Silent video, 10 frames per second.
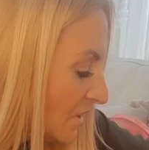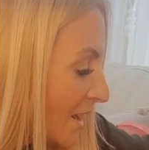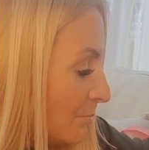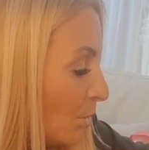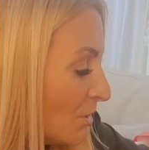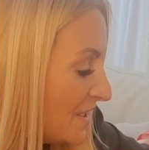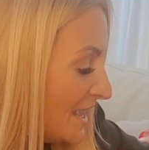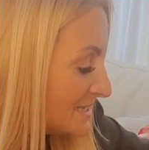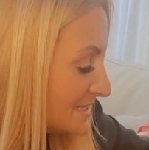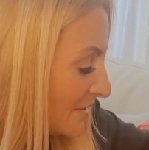I bought
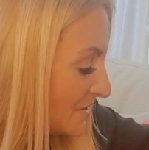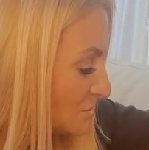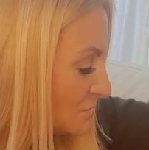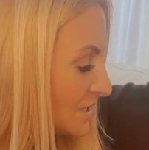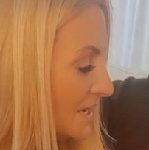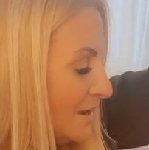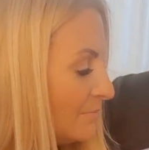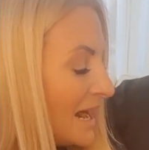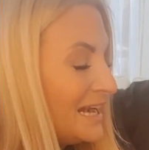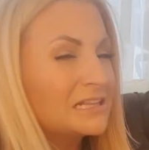this. Now, this was
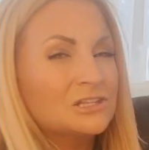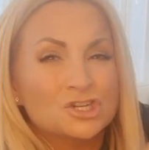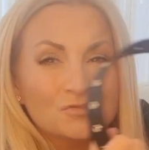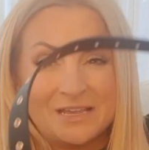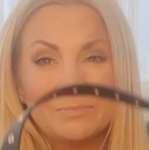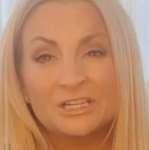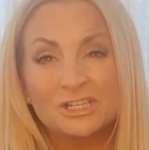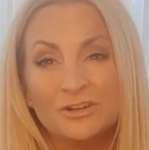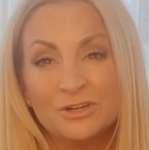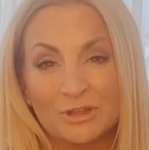my little treat, but I
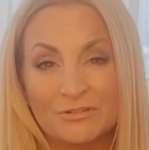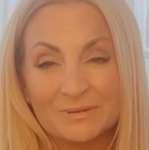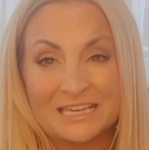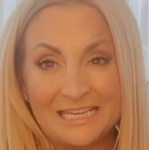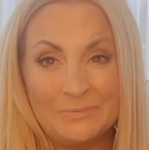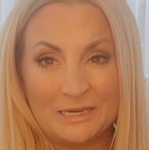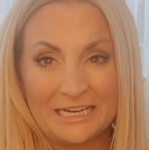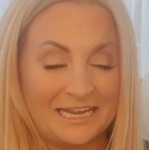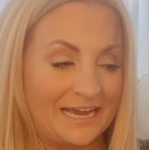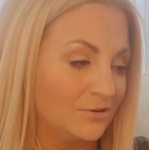don't know whether I'm keeping
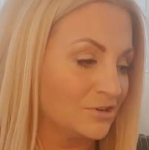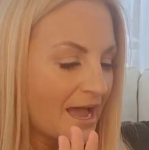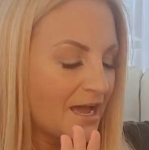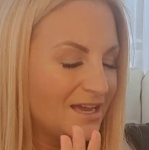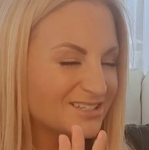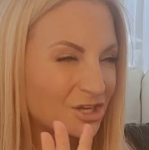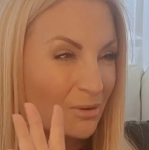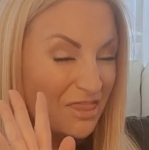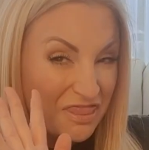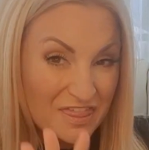it now, because
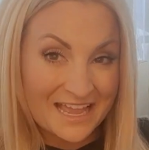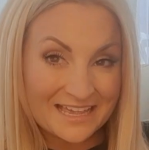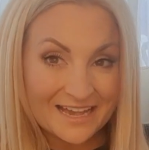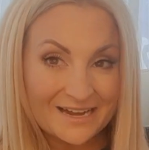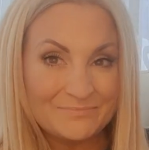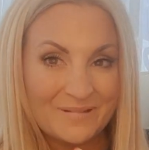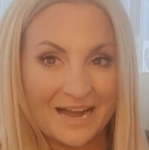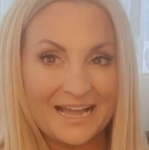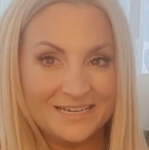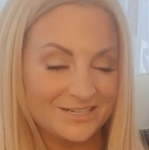so I think I
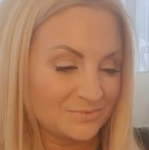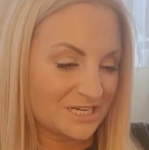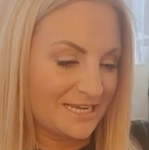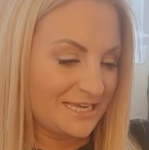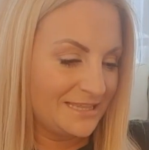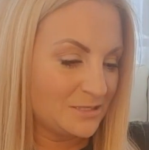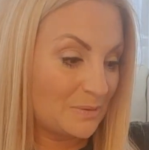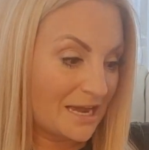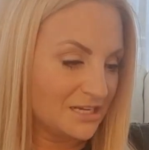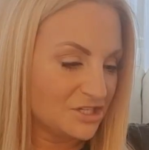might end up taking this
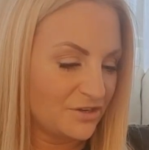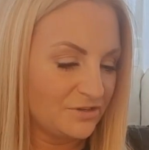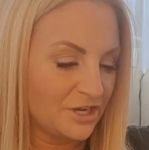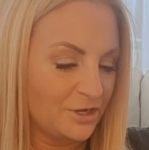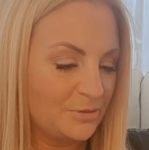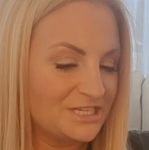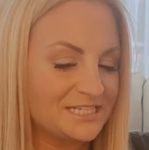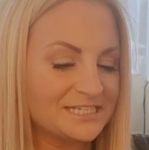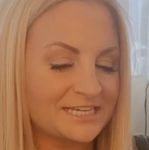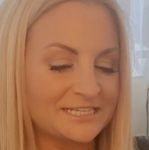back. I don't know. But
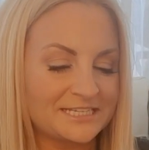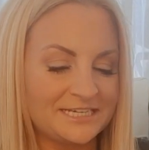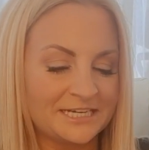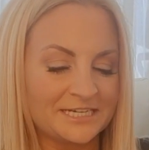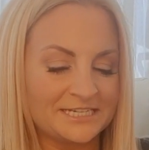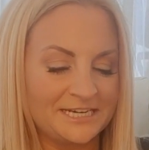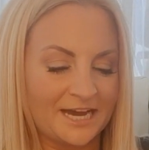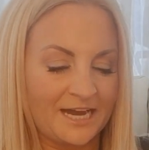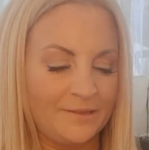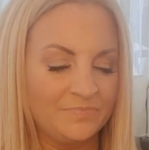this is
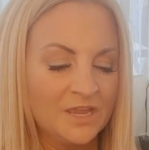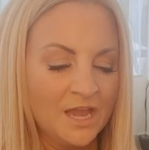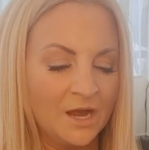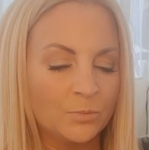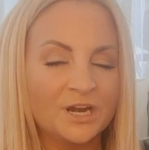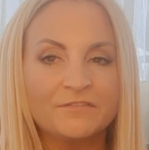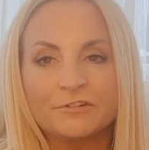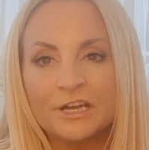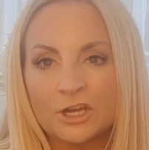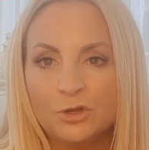$16.99, and
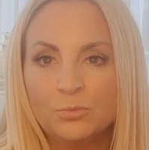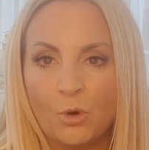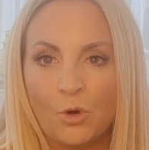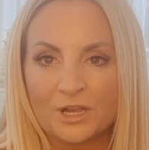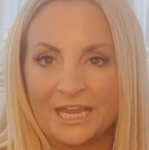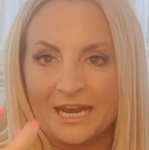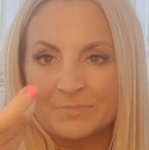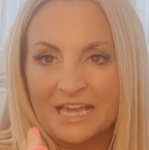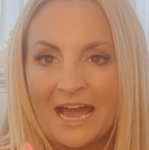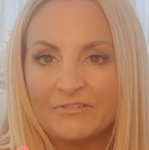whenever I go walking,
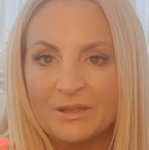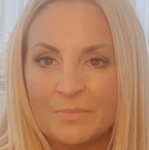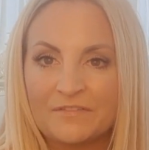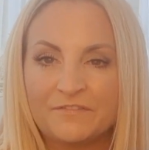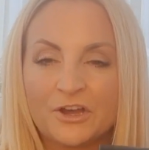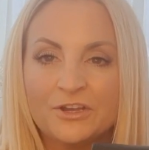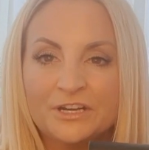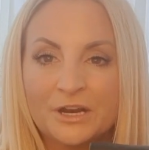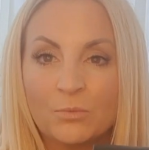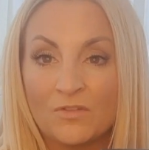I'm carrying my
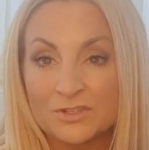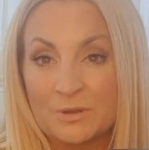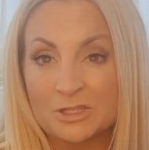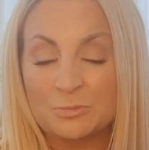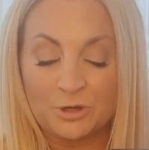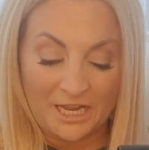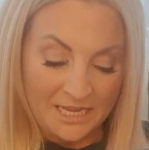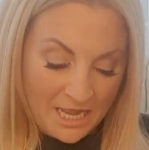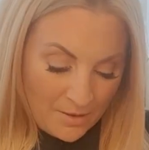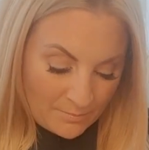phone, and I want to be able to put
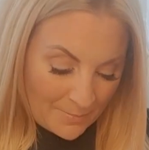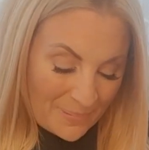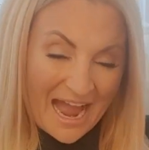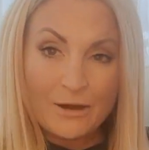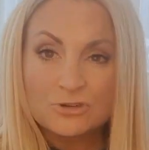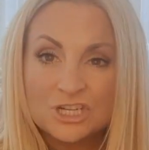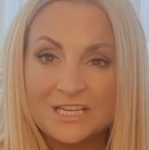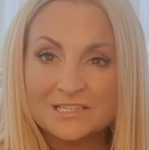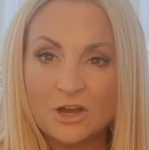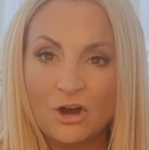it. My
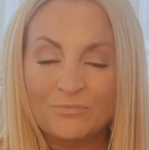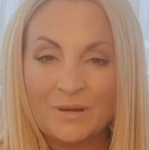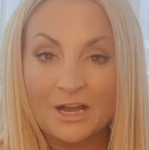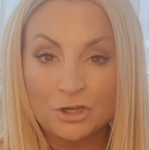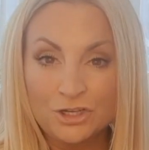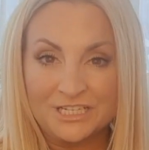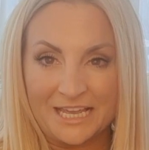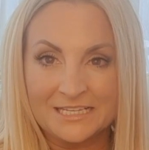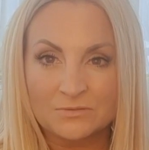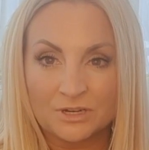pouches on my
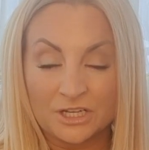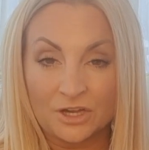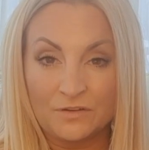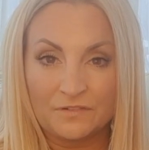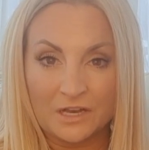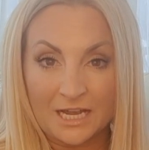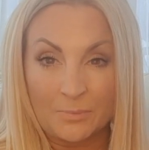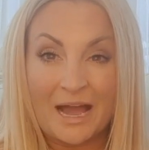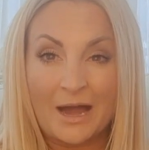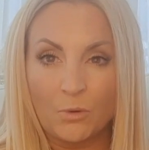hoodies when I go for, like,
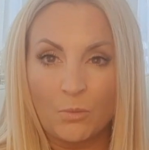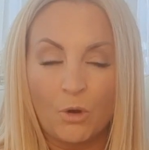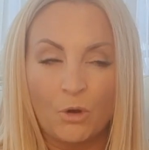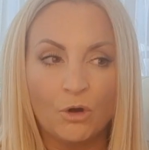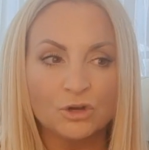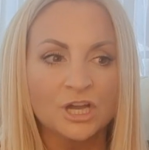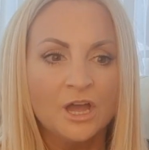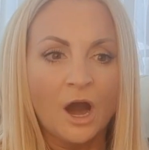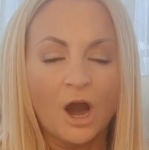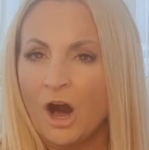a power walk
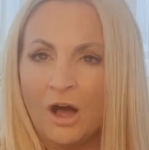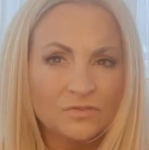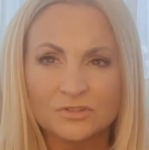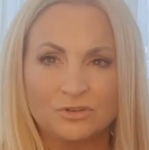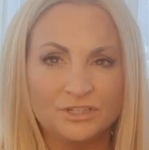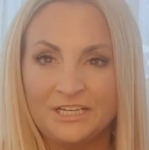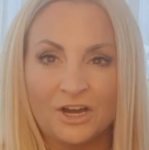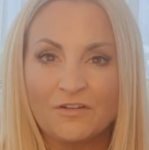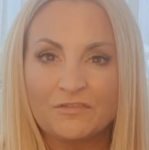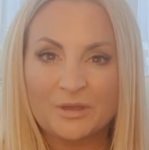aren't good
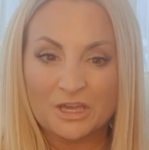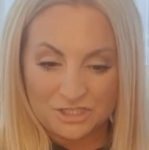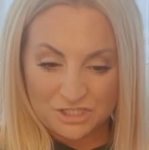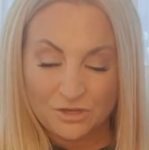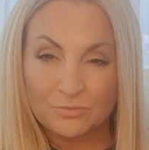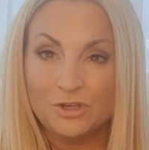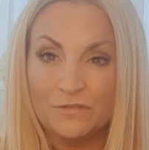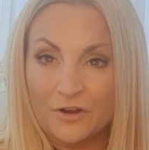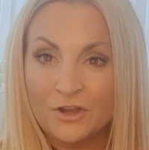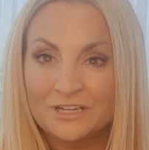enough, because
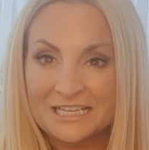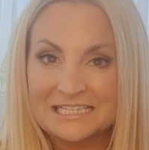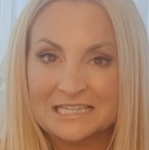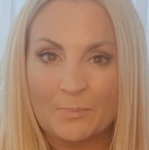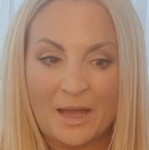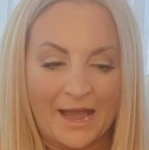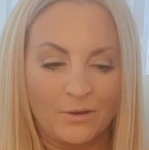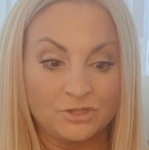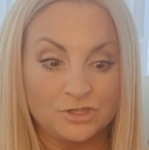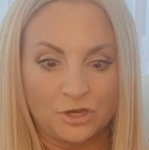your phone can slip
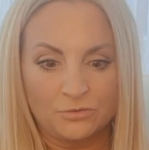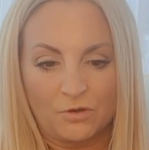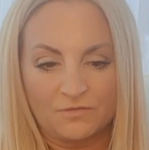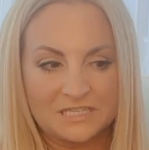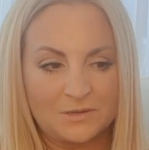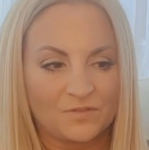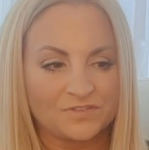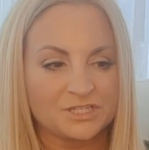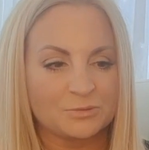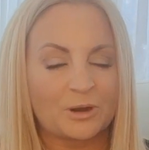out, and you don't obviously
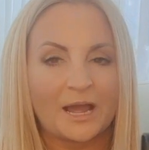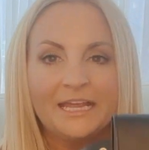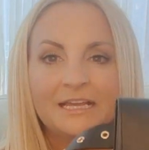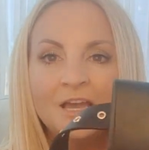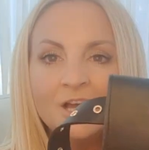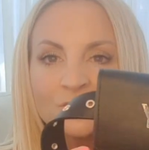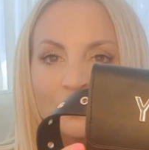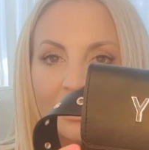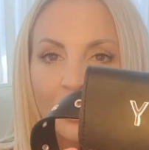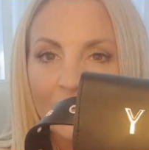want it to break.
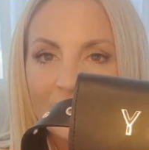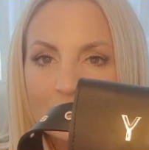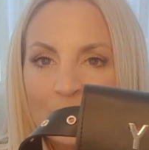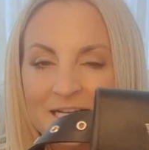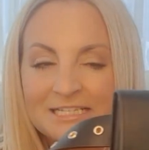So I got this by